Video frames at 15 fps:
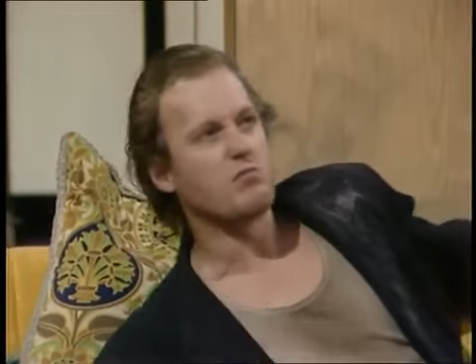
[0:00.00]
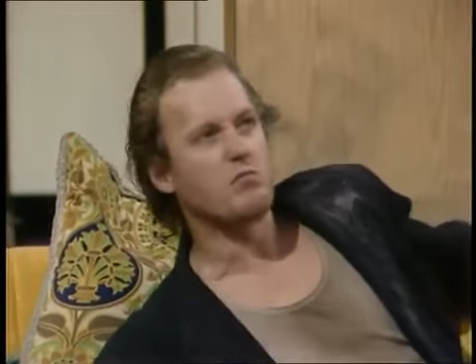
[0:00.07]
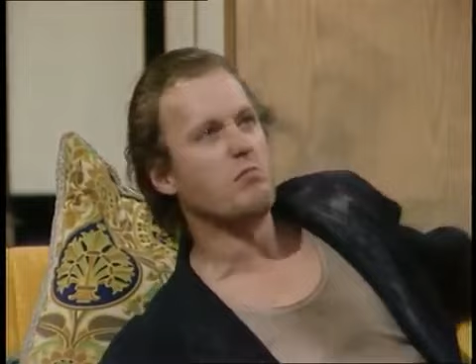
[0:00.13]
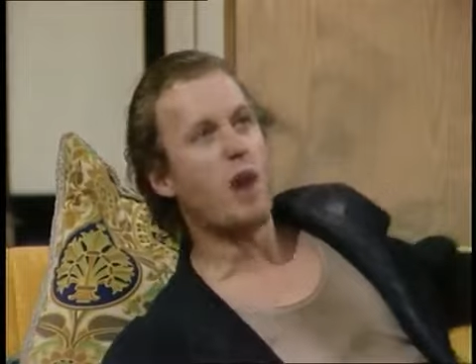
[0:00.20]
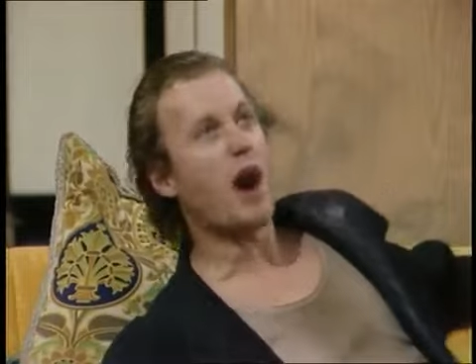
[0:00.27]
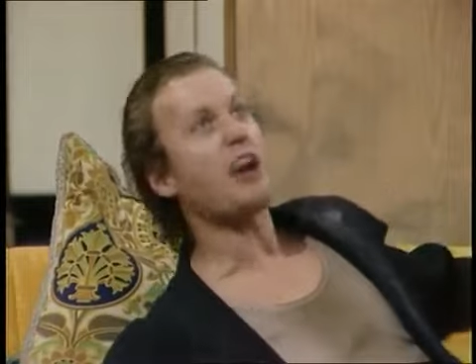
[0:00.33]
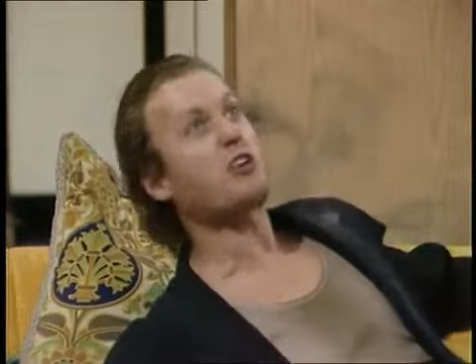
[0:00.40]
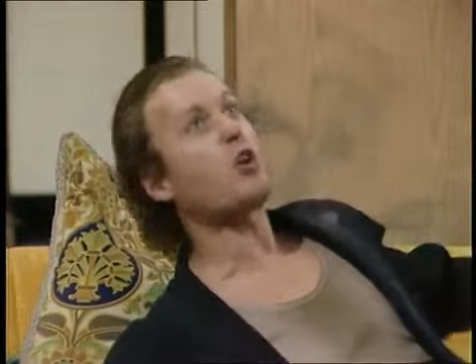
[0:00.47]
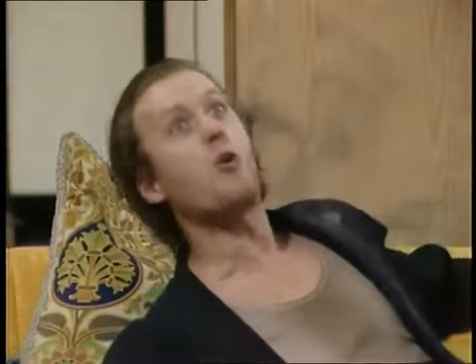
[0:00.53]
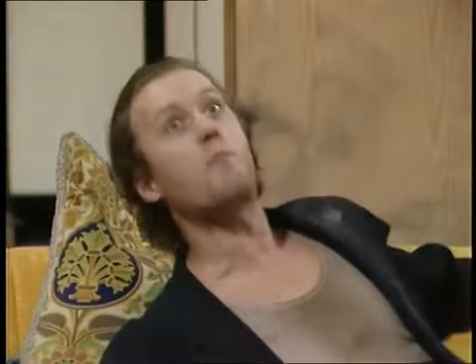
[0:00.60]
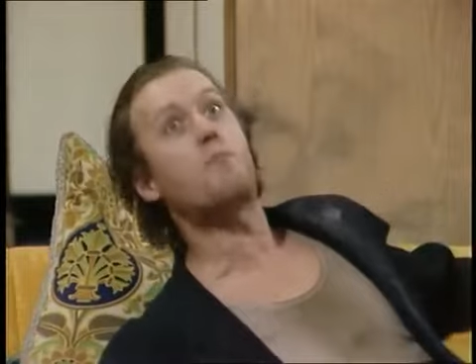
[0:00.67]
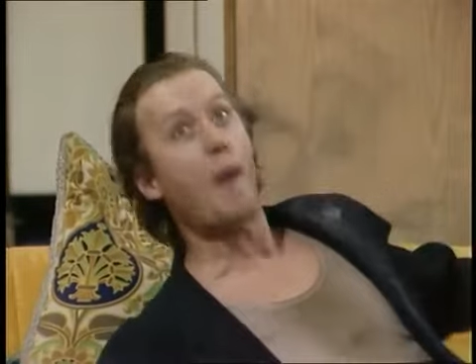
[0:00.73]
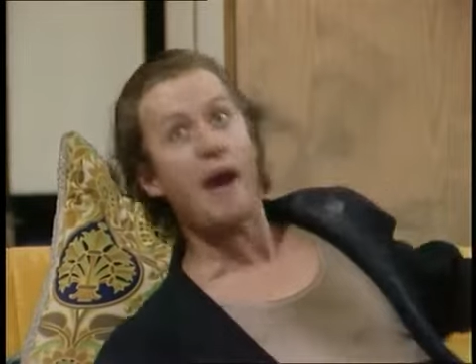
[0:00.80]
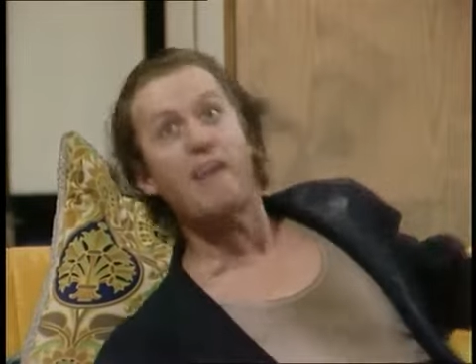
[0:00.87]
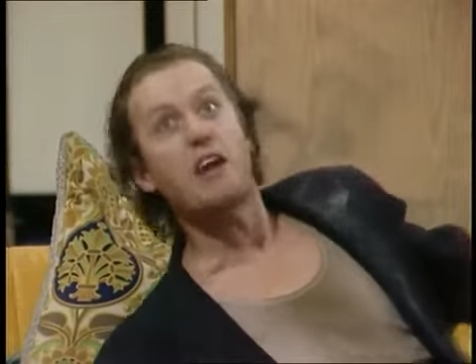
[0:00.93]
Michael
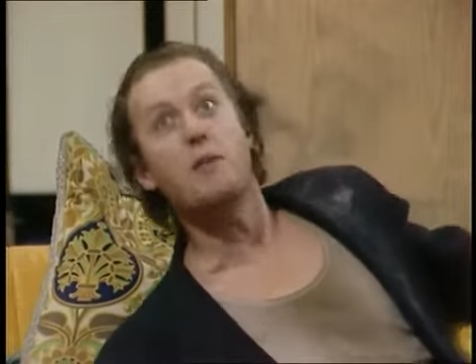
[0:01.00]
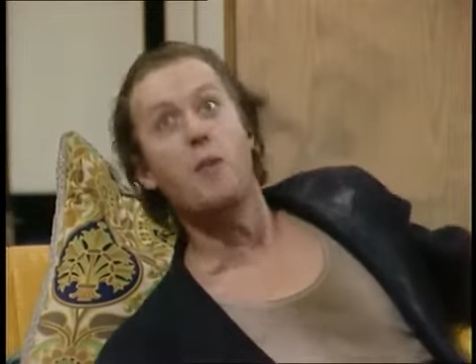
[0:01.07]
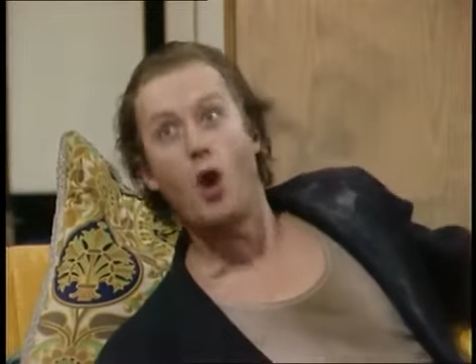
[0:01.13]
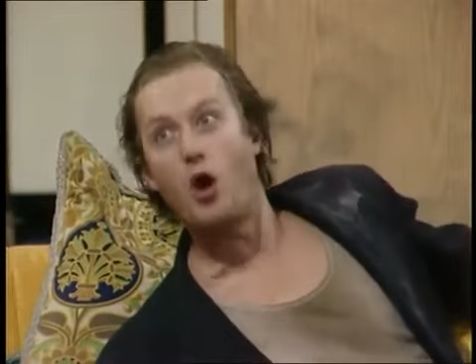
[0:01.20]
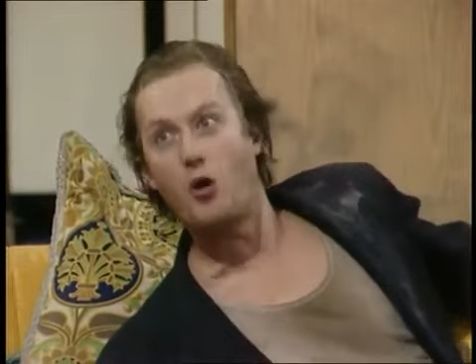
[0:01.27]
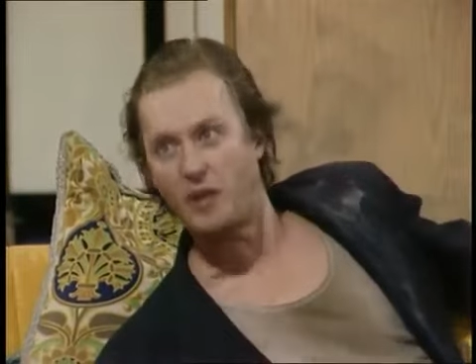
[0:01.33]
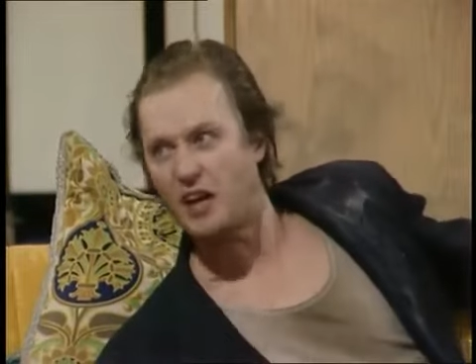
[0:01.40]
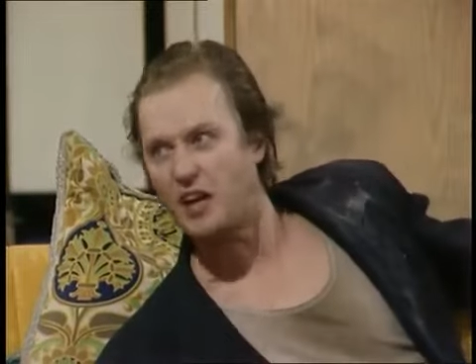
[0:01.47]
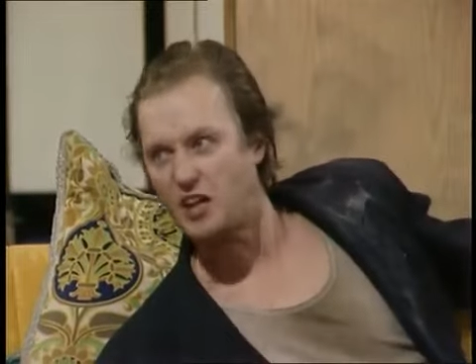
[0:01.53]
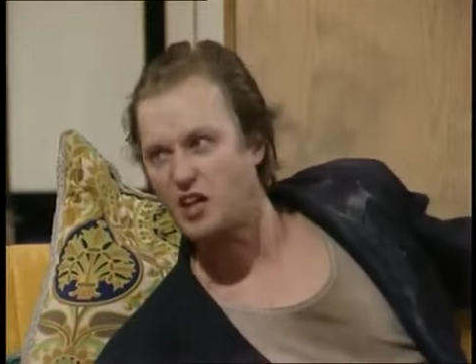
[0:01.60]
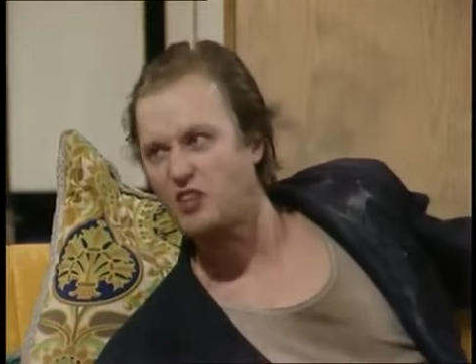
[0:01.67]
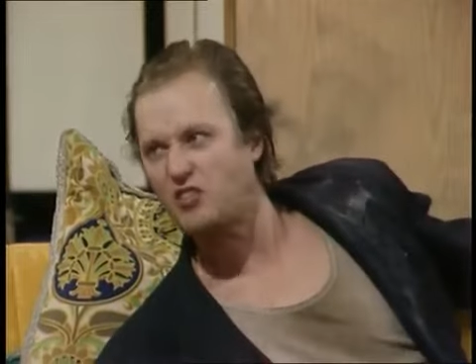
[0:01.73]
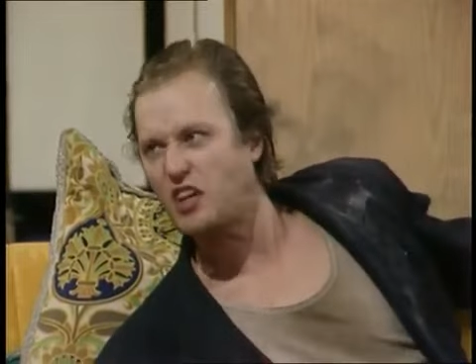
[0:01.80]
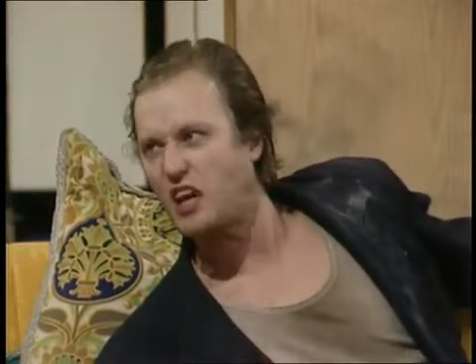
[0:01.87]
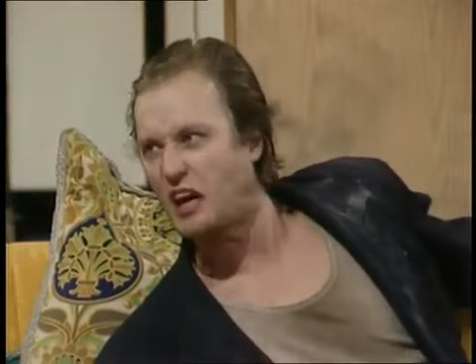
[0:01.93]
Barrymore, really,
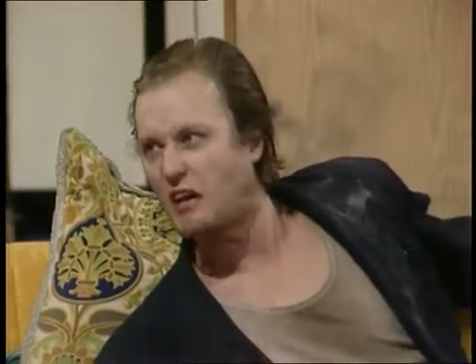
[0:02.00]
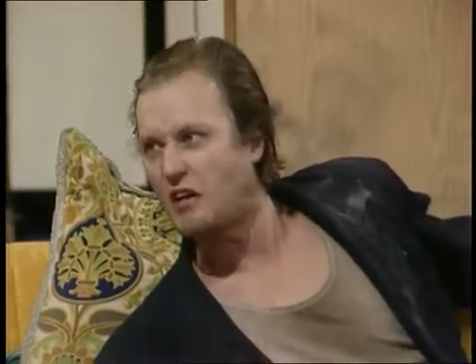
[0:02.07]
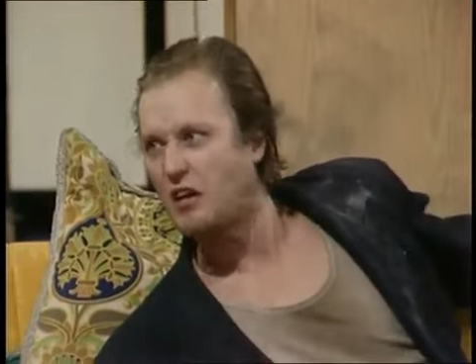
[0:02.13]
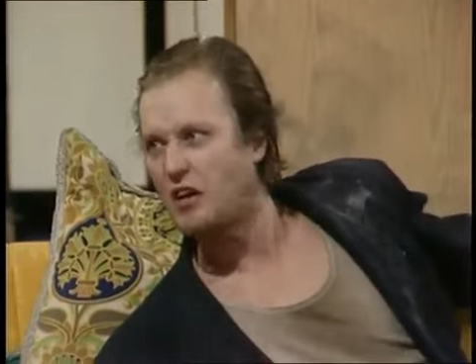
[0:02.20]
isn't it?